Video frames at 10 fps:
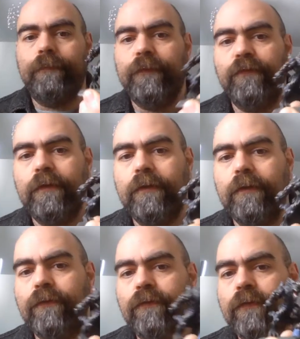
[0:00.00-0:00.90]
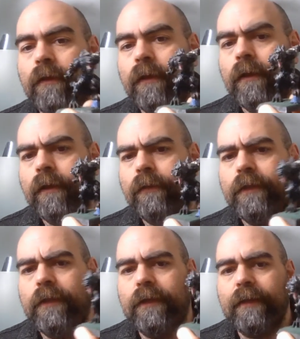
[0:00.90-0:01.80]
This is
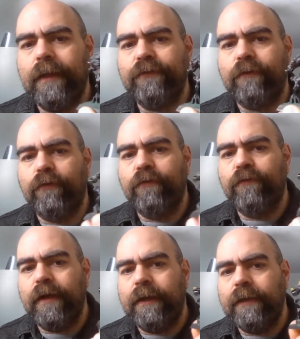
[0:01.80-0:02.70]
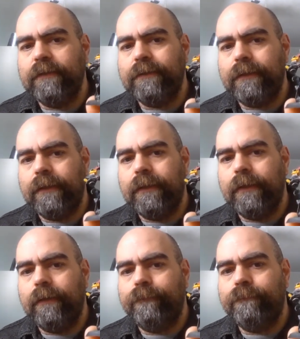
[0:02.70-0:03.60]
the classic version of Onyx.
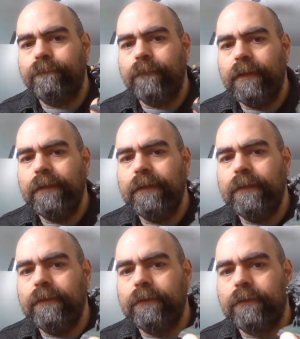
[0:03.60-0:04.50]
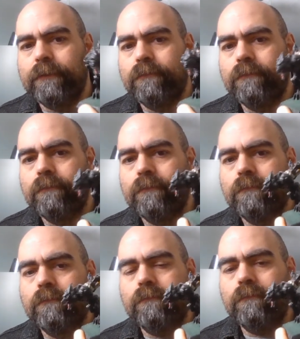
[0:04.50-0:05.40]
He's
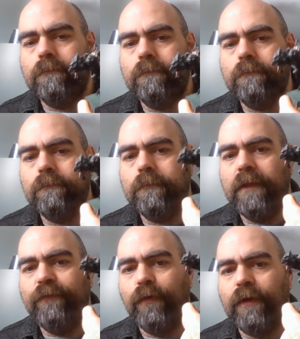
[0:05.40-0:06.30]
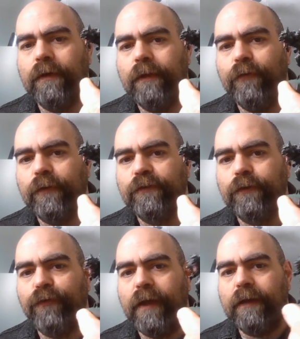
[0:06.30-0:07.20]
if you can
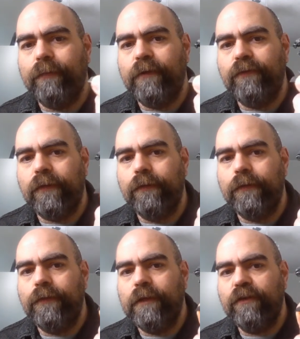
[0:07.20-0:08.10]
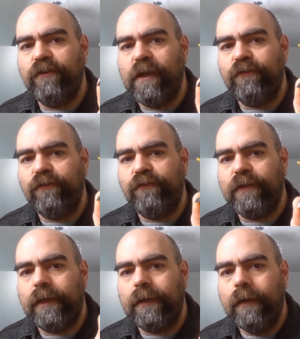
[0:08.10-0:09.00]
still find him, he's included in the initiation
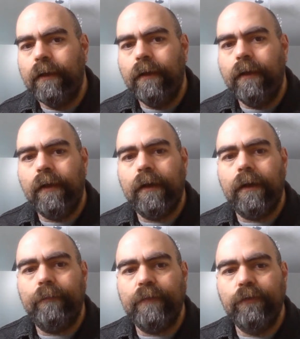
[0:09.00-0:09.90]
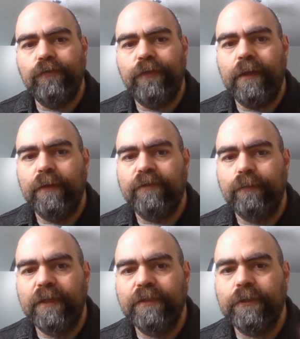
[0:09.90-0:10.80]
set. He was available as a
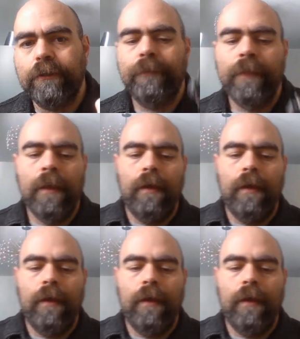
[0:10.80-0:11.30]
blister.